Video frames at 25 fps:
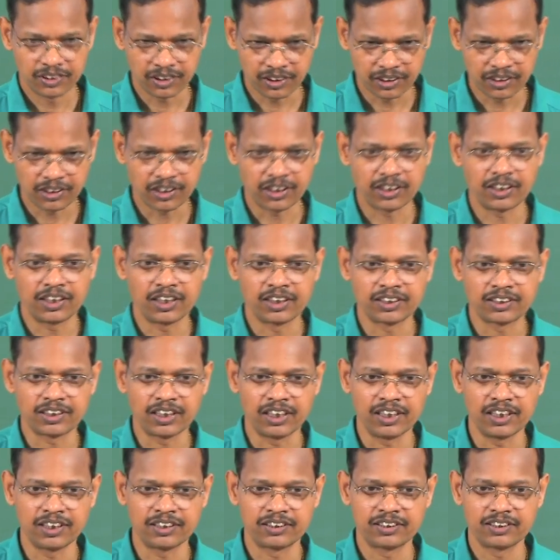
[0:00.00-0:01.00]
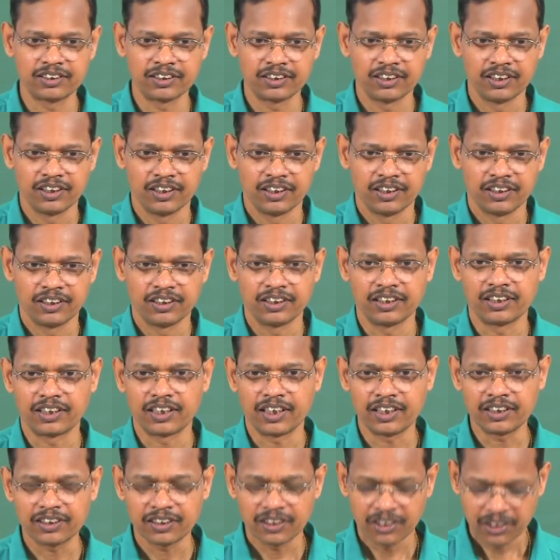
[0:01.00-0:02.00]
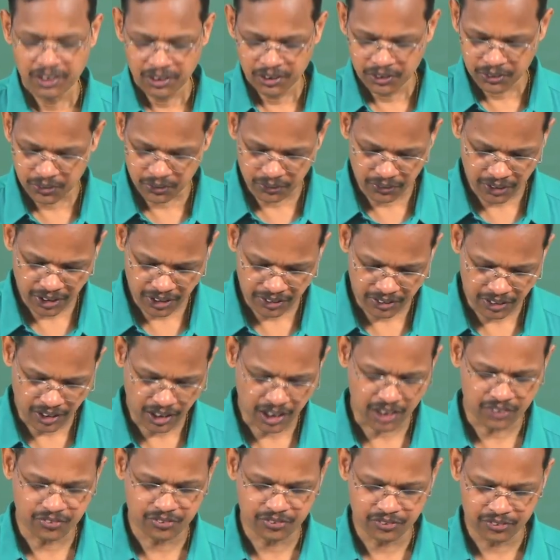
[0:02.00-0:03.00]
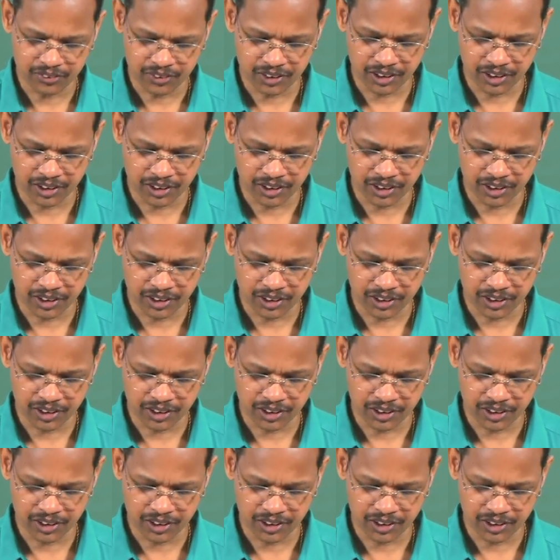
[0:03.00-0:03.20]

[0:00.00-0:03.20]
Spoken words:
So, catalytic sites, yeah, right. So, you have a lot of